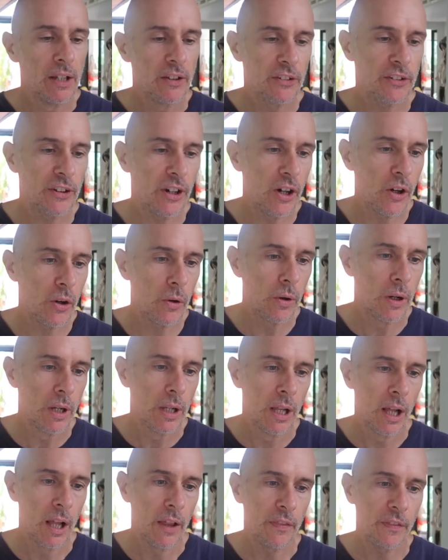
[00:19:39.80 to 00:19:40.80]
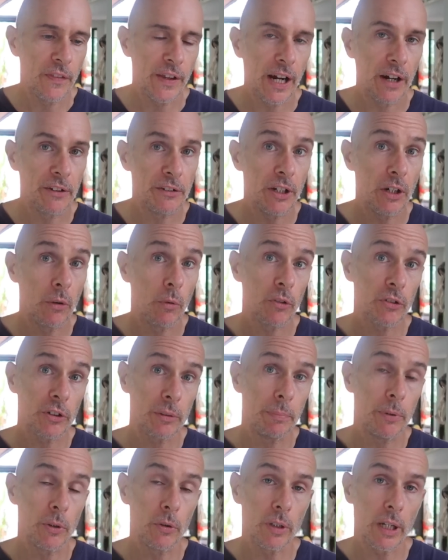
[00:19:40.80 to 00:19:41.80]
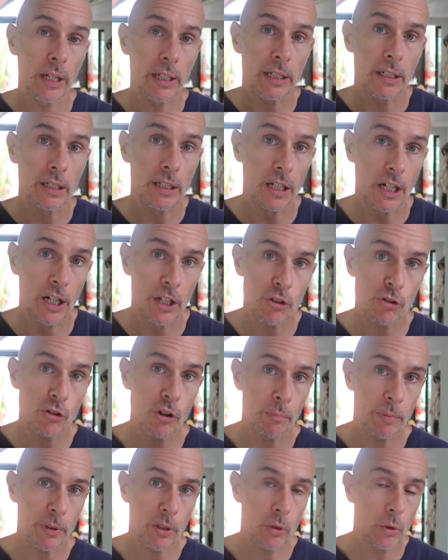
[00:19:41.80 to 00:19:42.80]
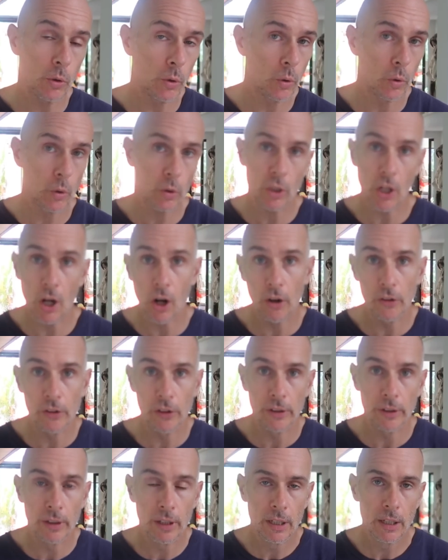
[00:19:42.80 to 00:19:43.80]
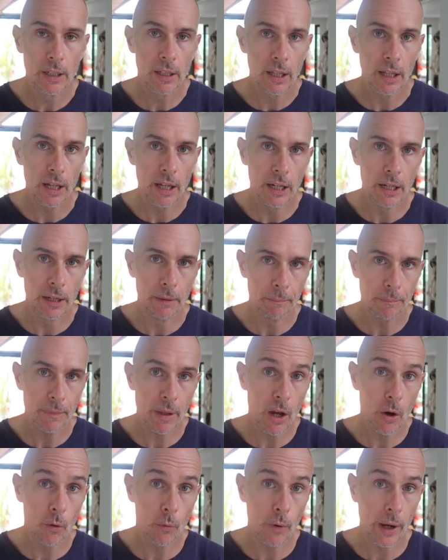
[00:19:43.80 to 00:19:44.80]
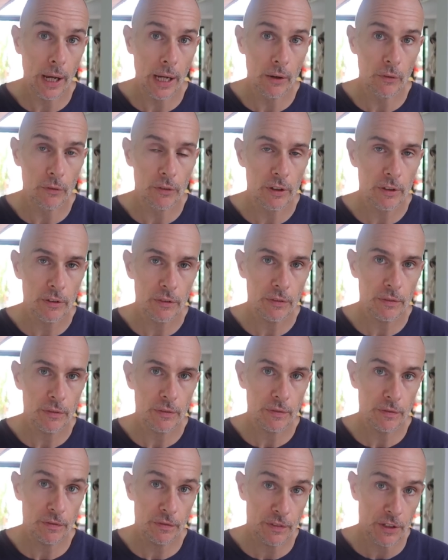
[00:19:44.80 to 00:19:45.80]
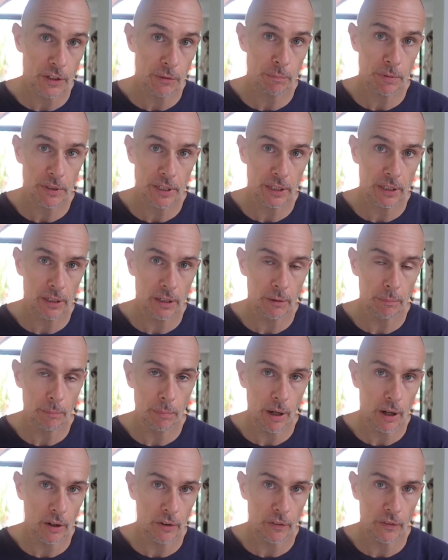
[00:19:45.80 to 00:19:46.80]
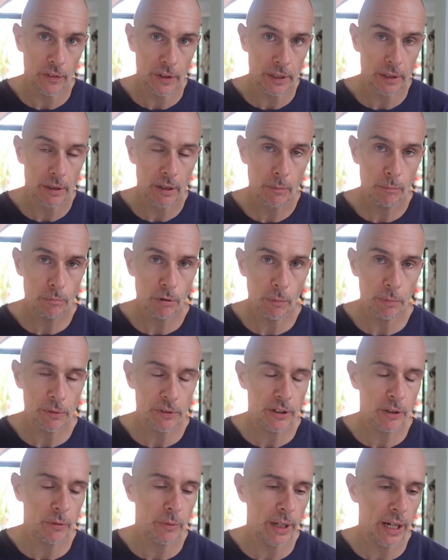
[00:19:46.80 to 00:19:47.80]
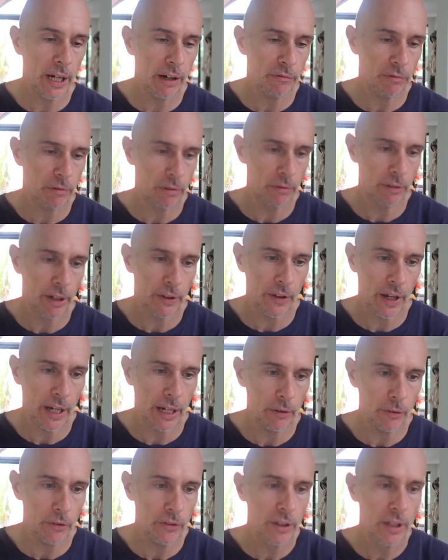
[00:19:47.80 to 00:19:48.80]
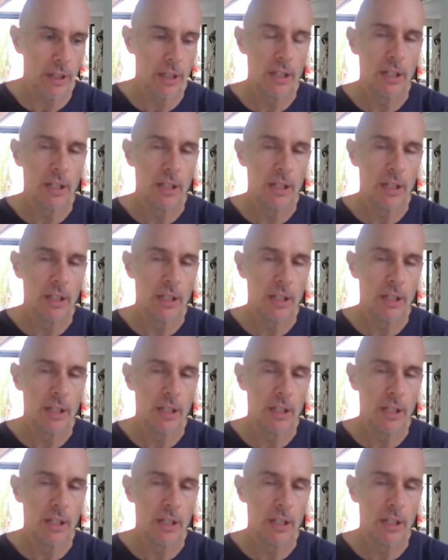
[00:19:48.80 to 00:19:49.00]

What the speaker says: So the idea was to build like a tropical garden around this particular part of the property we have around the house.